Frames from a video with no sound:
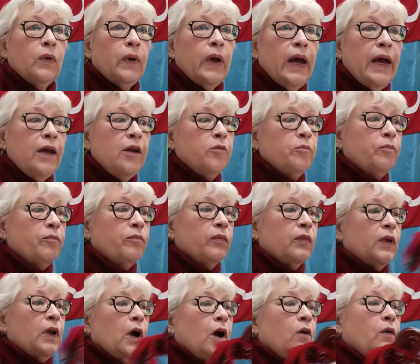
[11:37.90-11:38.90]
Okay?
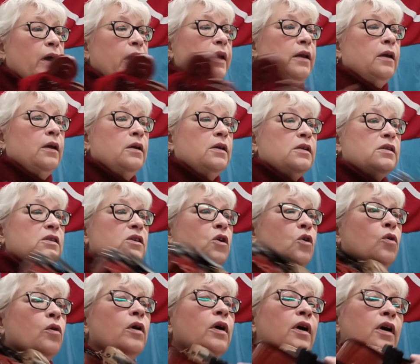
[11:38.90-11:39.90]
All right,
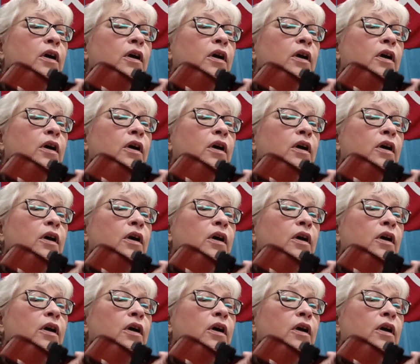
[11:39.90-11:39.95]
so